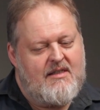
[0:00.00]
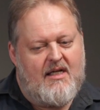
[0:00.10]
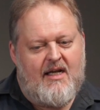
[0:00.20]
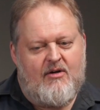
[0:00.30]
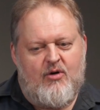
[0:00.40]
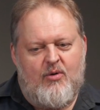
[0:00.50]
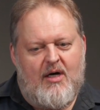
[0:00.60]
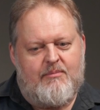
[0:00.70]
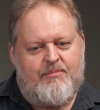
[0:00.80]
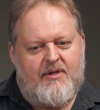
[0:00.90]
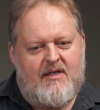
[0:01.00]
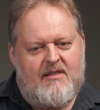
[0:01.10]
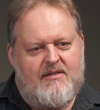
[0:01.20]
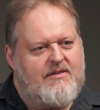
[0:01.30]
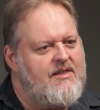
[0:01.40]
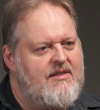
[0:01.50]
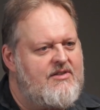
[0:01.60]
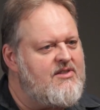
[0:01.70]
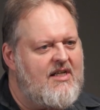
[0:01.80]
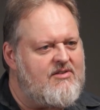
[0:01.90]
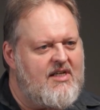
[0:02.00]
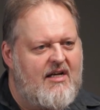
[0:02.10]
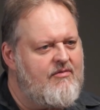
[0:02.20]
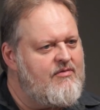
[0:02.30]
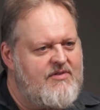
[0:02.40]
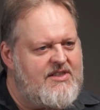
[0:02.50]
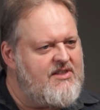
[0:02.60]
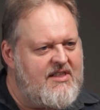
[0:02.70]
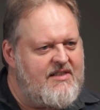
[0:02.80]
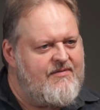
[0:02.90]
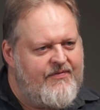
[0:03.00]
And I grew up just outside of D.C.